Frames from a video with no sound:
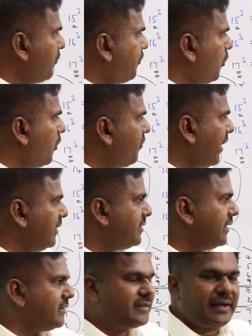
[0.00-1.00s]
1, 4,
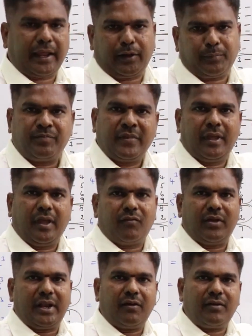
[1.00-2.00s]
5, 6, 9.
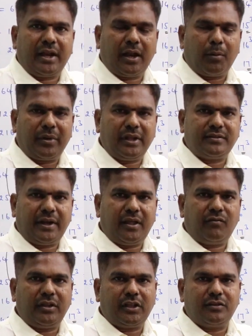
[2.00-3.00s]
Whenever a number is
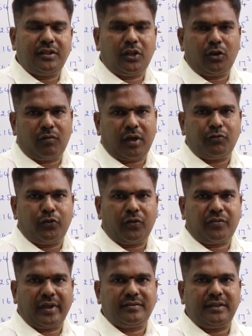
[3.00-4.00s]
ending with a 0, 1,
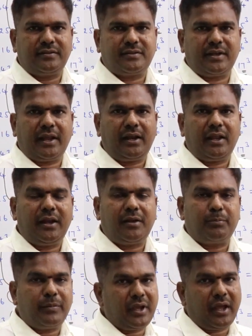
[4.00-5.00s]
4, 5, 6, 9,
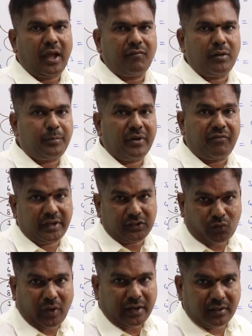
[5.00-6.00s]
it may have a
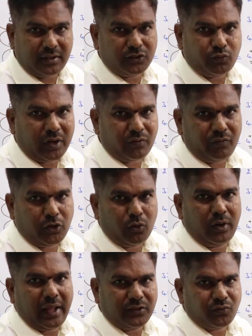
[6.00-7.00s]
perfect square. That's what we
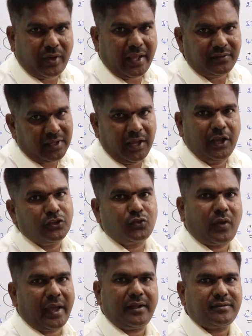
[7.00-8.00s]
told as far
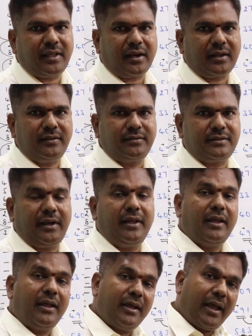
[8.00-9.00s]
as squares are
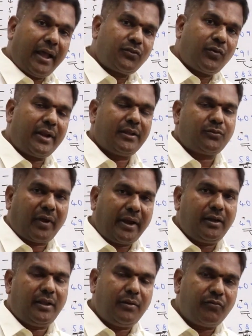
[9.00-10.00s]
concerned. As far as
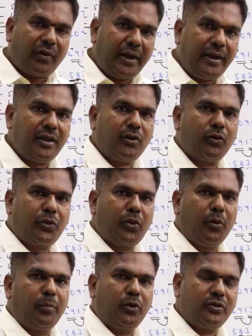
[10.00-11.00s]
finding
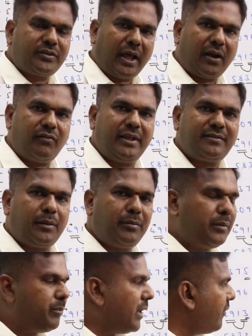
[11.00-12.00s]
out cube roots, always
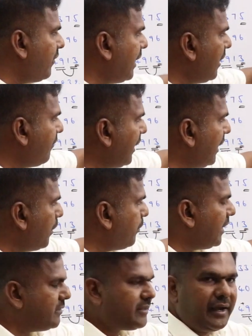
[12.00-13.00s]
remember, whenever a
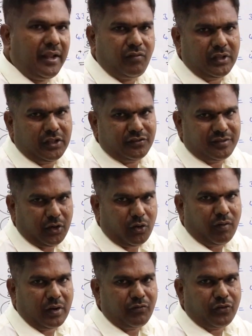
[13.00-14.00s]
number is ending with a
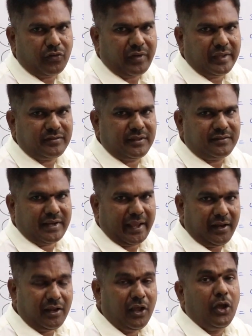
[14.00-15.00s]
0, 1, 4, 5, 6,
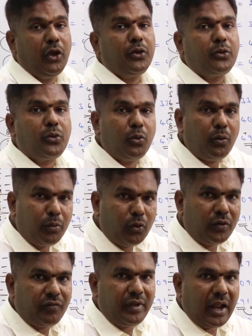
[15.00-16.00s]
9,
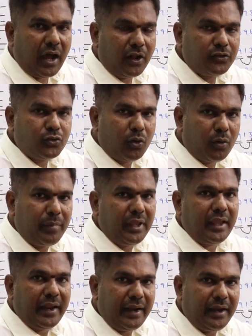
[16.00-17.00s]
cube root will also
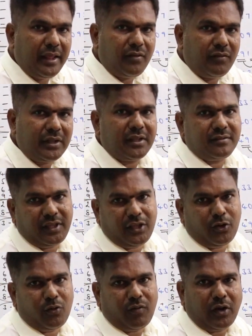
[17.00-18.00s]
be ending with a
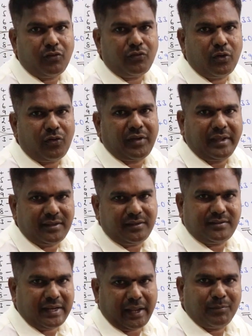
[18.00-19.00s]
0, 1, 4,
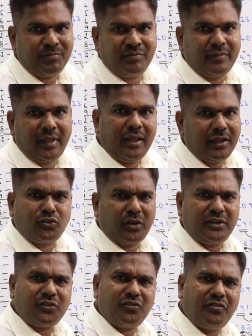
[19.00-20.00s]
5, 6, 9.
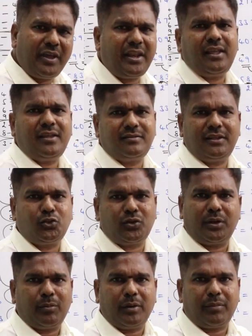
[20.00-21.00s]
So it's very easy
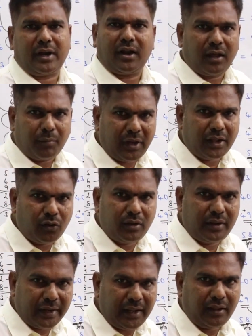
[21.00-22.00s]
to remember. Are
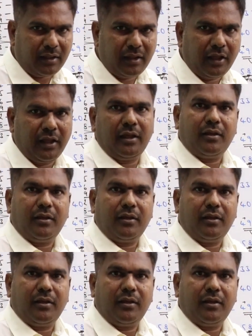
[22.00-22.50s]
you getting?